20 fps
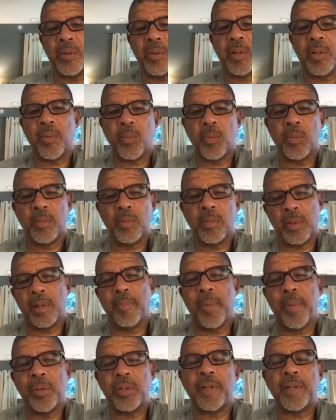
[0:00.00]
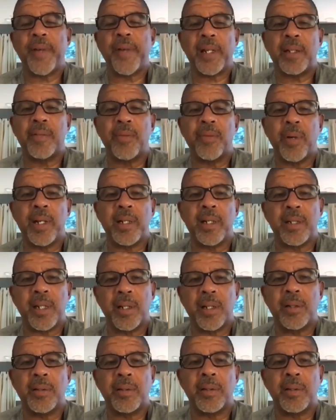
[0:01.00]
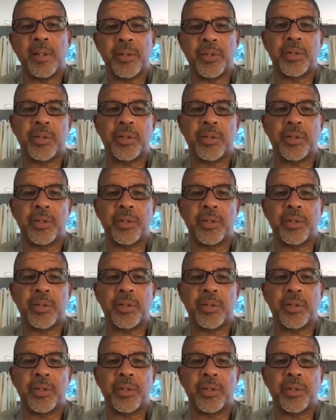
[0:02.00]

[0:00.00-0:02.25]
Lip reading: with the most effective way to tell the